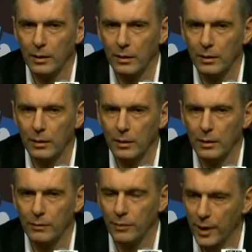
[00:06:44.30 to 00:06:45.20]

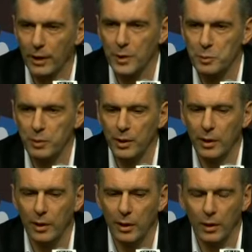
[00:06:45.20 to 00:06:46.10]
Uh, frankly
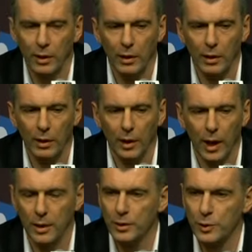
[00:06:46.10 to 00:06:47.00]
speaking, uh,
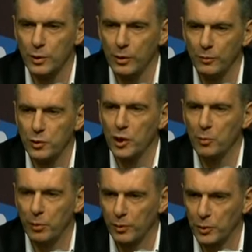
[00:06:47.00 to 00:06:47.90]
I deserve
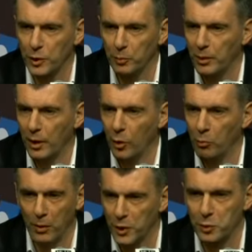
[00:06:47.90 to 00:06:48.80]
championship
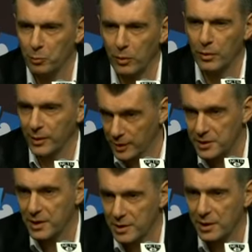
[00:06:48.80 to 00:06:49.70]
now much more than
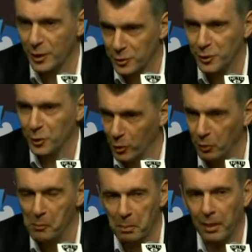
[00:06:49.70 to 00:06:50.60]
six years
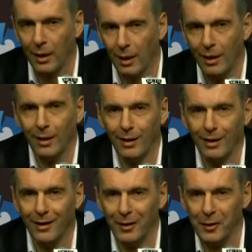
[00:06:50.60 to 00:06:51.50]
ago.
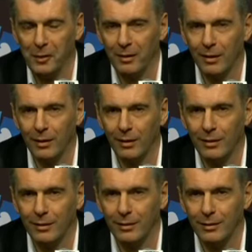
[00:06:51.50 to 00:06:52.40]
Uh,
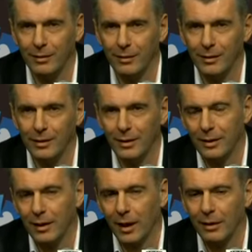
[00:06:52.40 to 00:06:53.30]
uh,
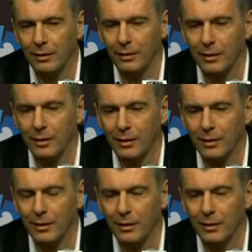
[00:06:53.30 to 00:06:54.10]
and uh,